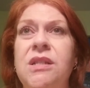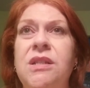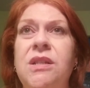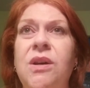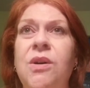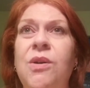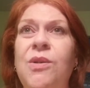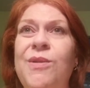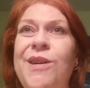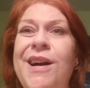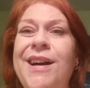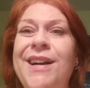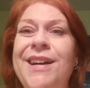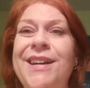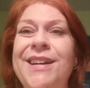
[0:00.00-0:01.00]
So
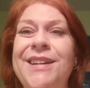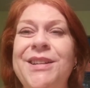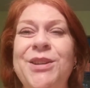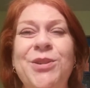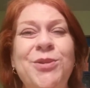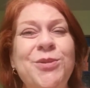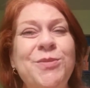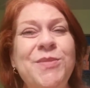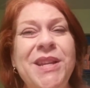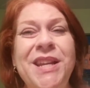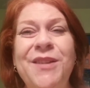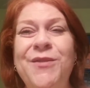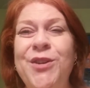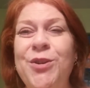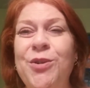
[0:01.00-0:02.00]
I know
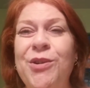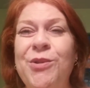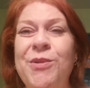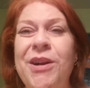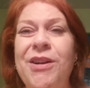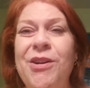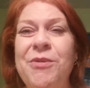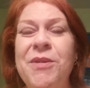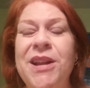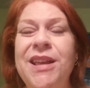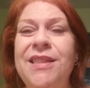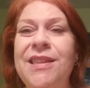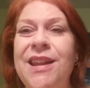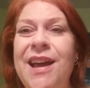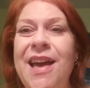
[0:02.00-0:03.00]
many of you are aware
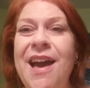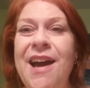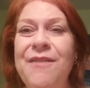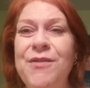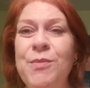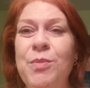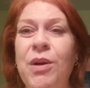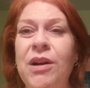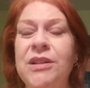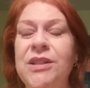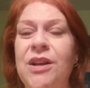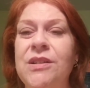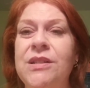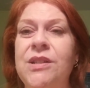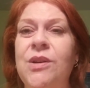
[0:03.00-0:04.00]
already that I have embarked
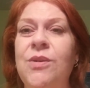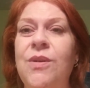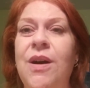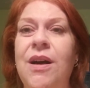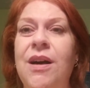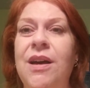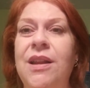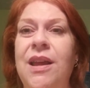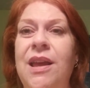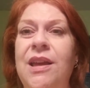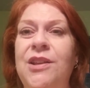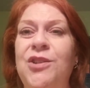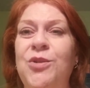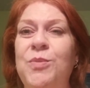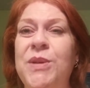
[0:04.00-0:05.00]
also on
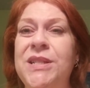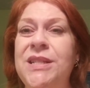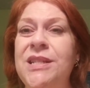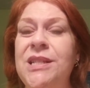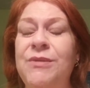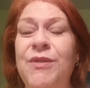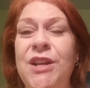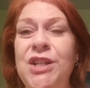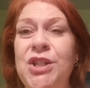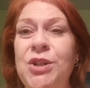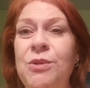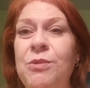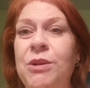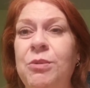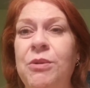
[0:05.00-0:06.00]
a new business
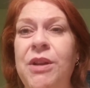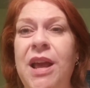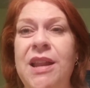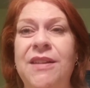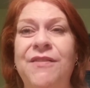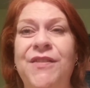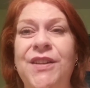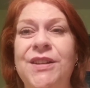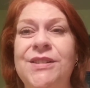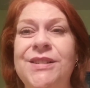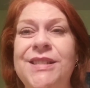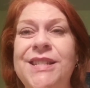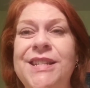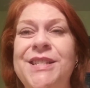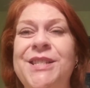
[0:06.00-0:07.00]
venture with Rodan and
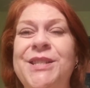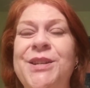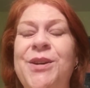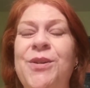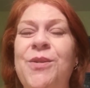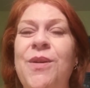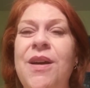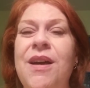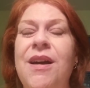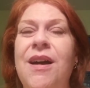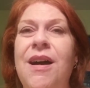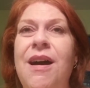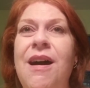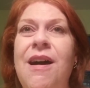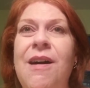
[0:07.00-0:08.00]
Fields. And so
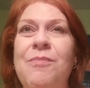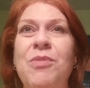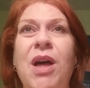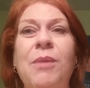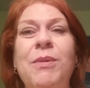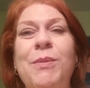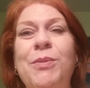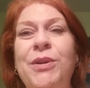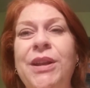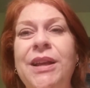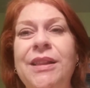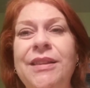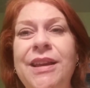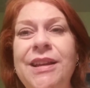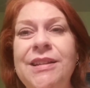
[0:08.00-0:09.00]
I'll be
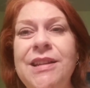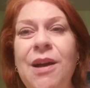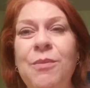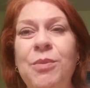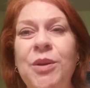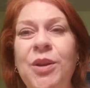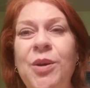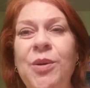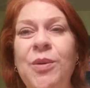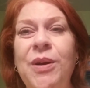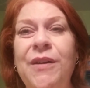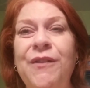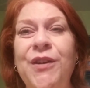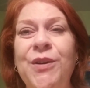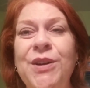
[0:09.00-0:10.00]
putting a link down below
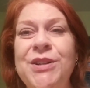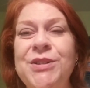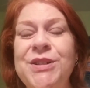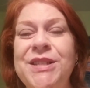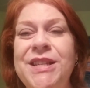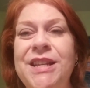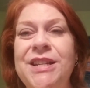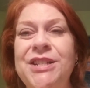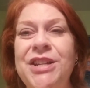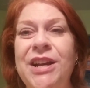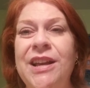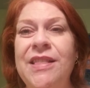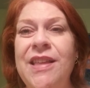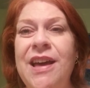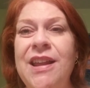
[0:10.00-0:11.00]
if you're interested in
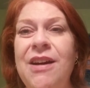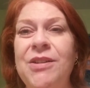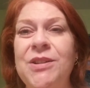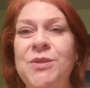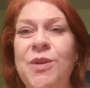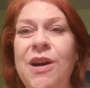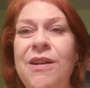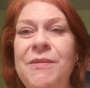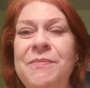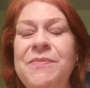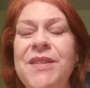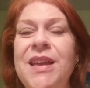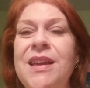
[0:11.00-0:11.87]
checking that out as well.